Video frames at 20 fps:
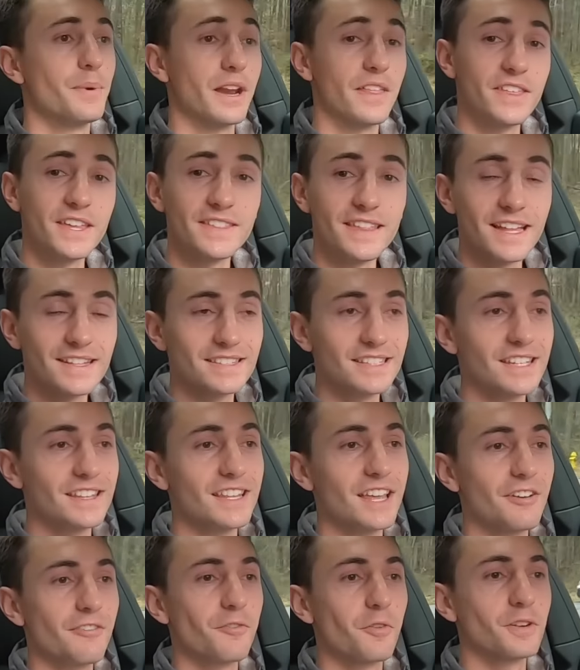But I think that's it
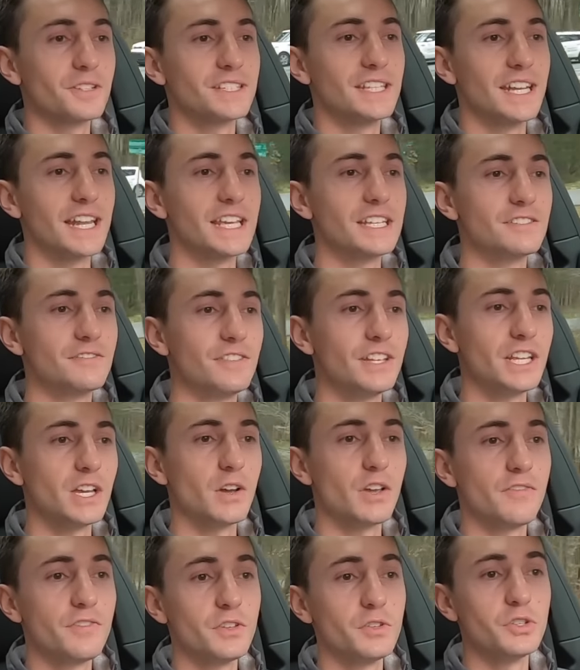then for today's
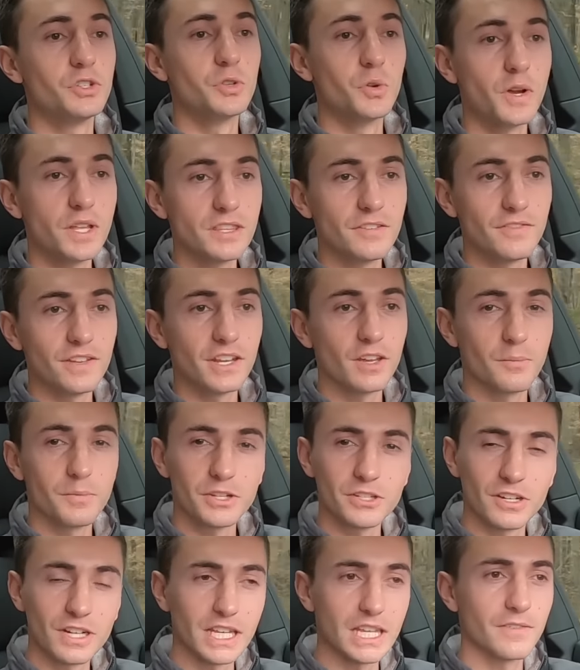video. If you enjoyed the video,
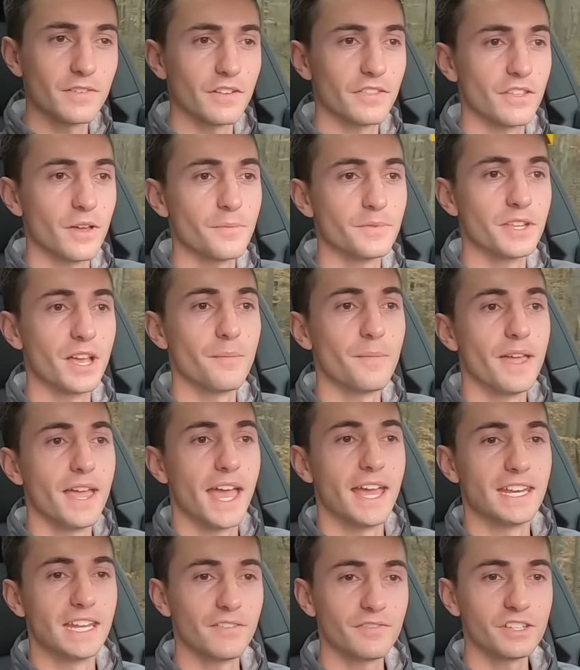be sure to give it a thumbs up
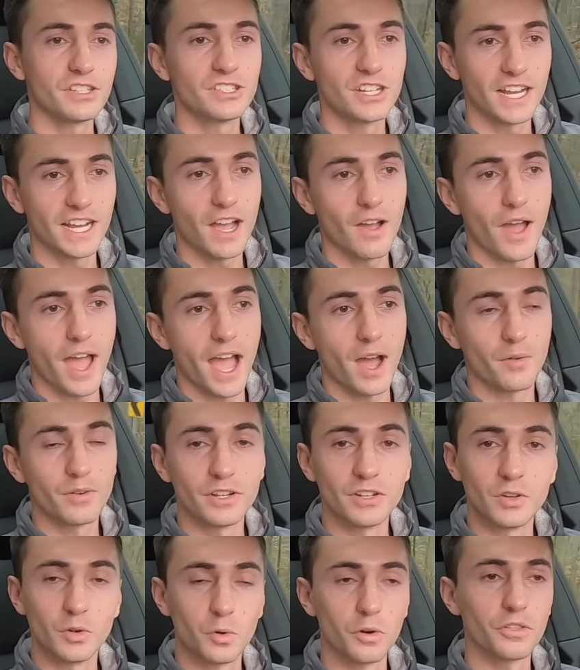and definitely check out
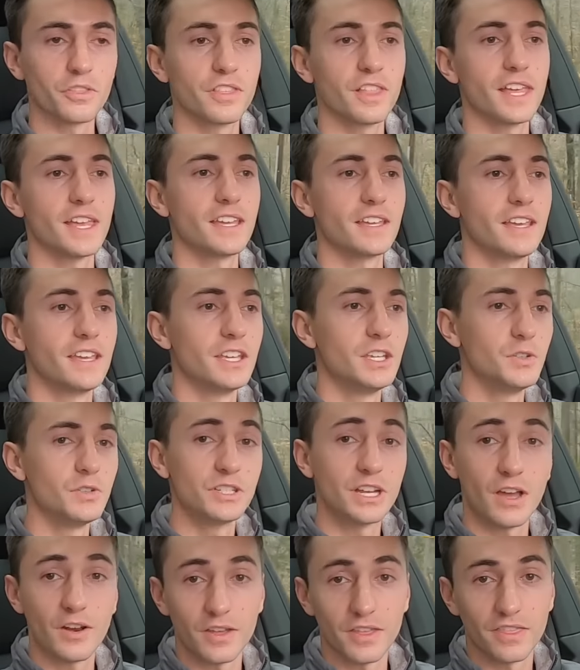Audi Northlake.
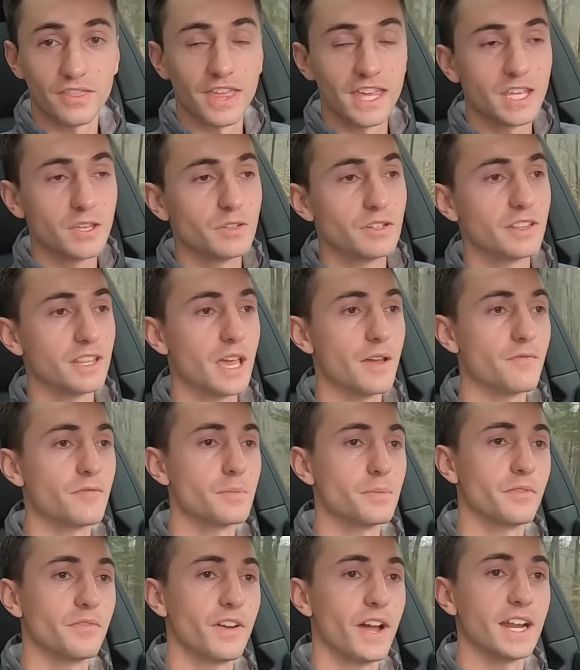Huge shout out and thank you to them
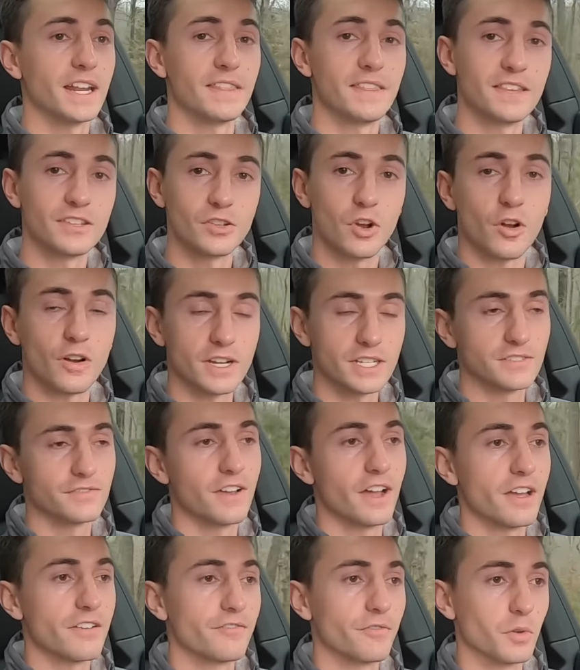for providing this R S
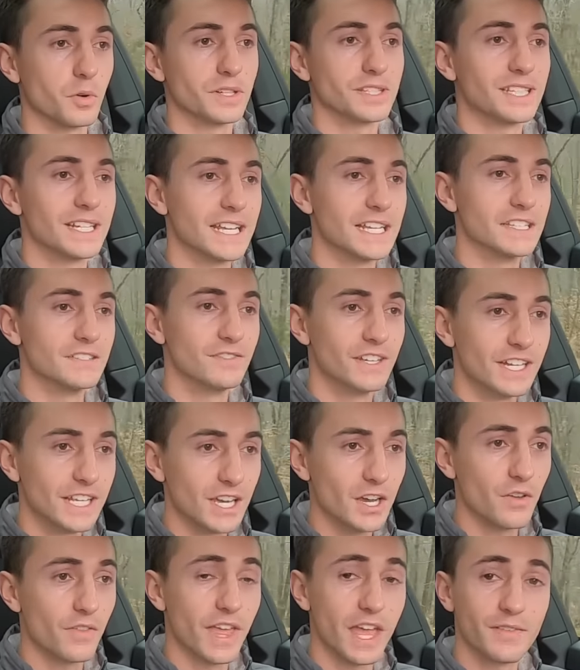five for today's
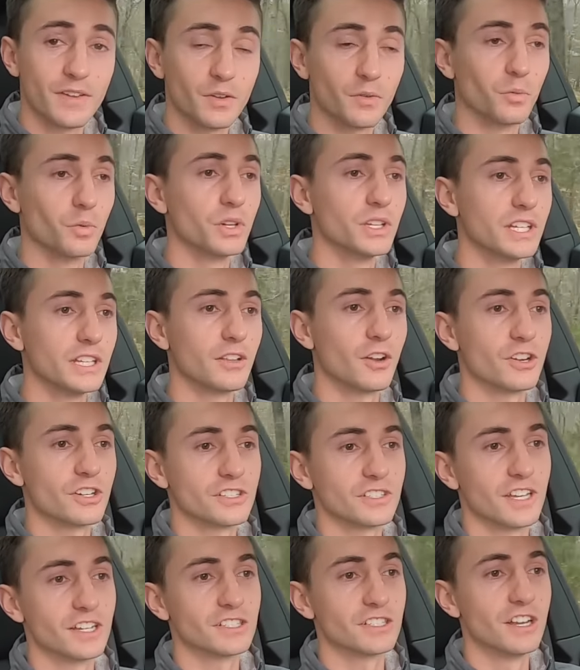video. They have a really
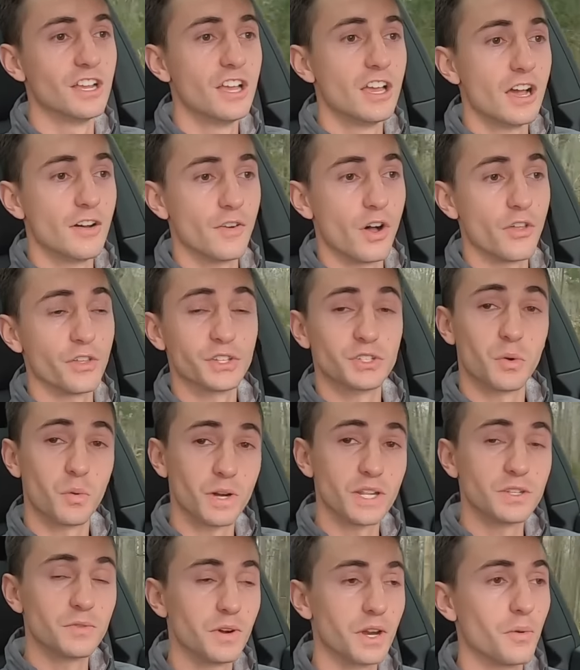large selection of all the
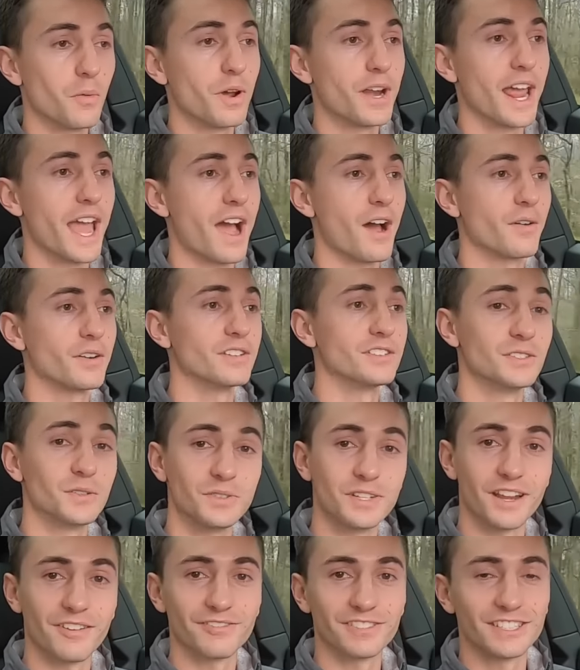twenty twenty-one Audi,
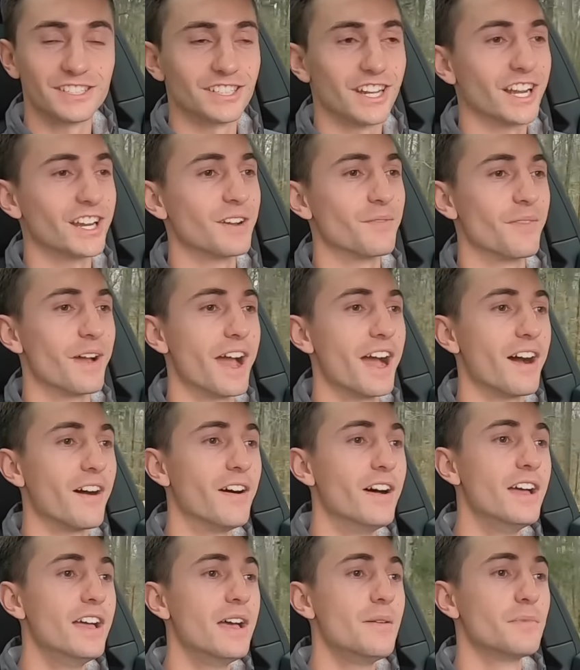so definitely check them
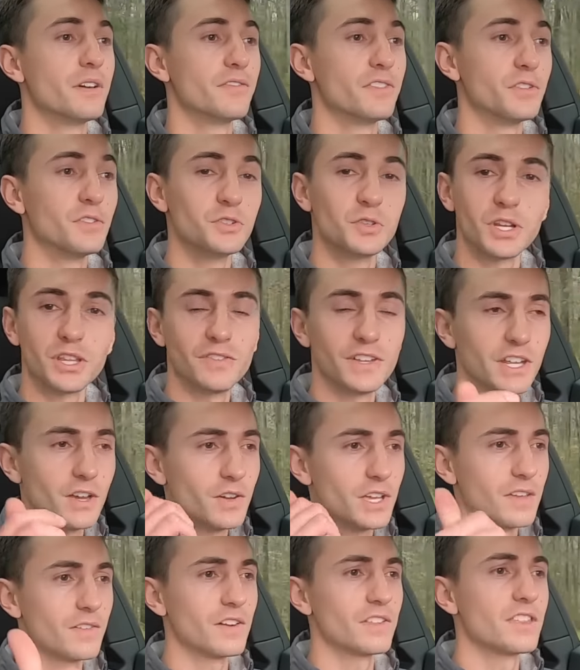out. But if you enjoyed the
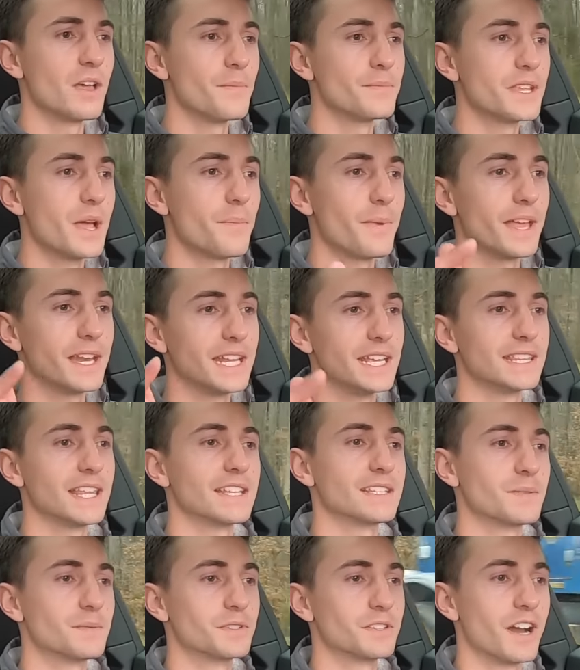video, give it a thumbs up and hit
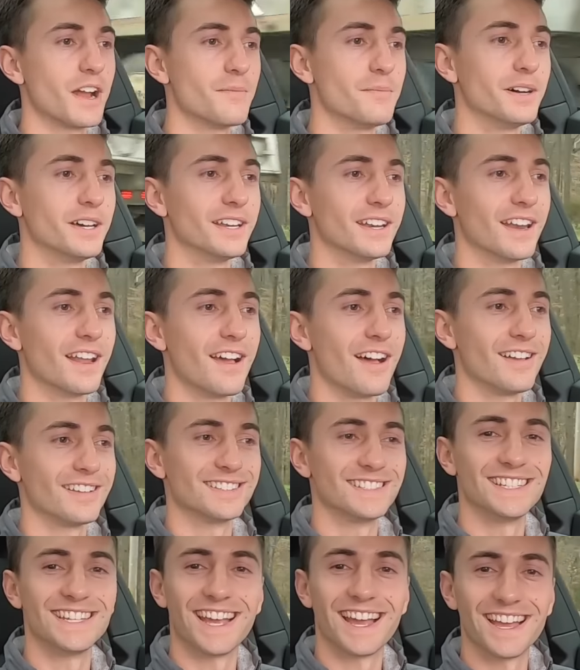that subscribe button.
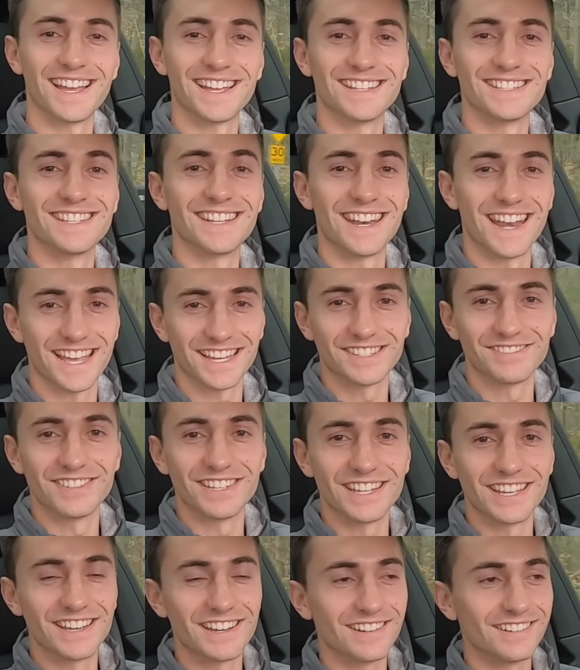I'll see you guys next
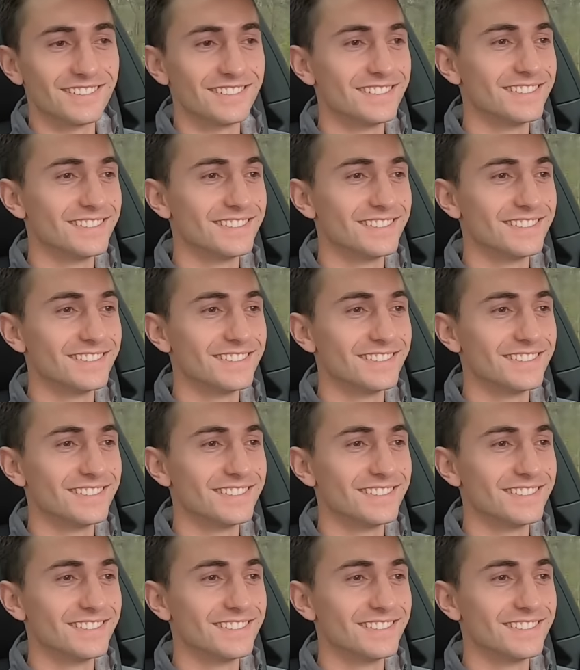video.